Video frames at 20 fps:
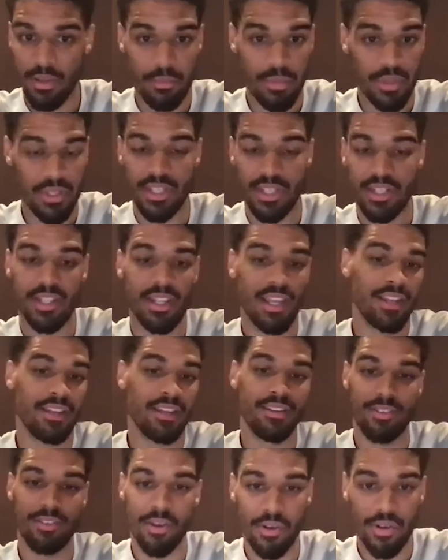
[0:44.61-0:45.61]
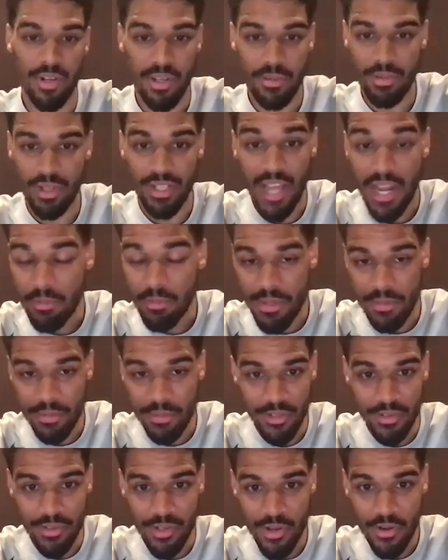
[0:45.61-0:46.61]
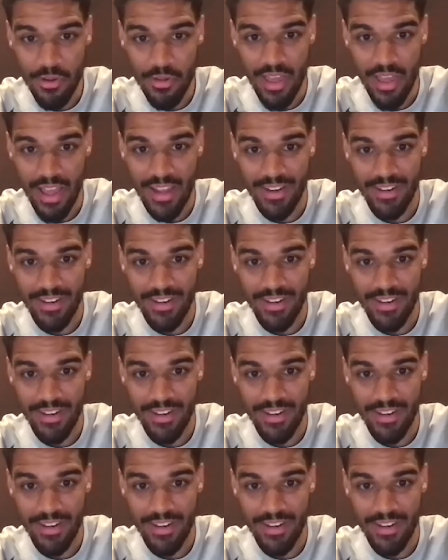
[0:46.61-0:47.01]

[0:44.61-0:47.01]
But then like growing up, a lot of people don't know that.